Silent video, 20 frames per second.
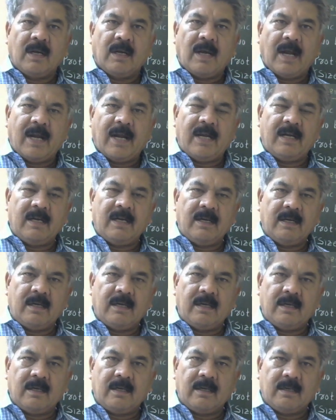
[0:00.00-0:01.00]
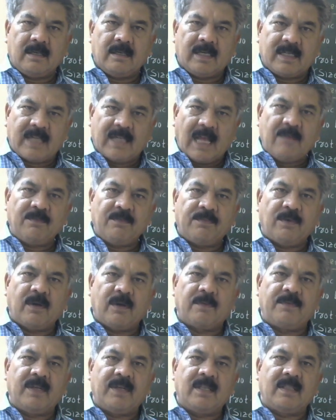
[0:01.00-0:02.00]
and the time
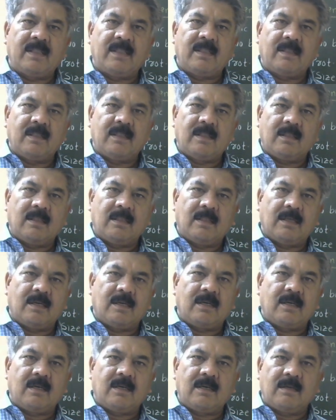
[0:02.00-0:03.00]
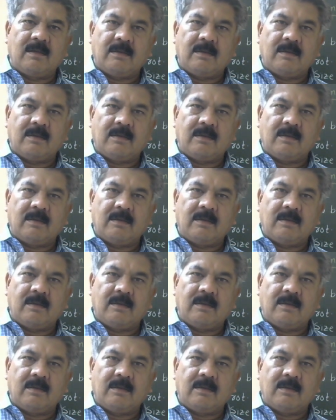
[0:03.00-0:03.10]
for which the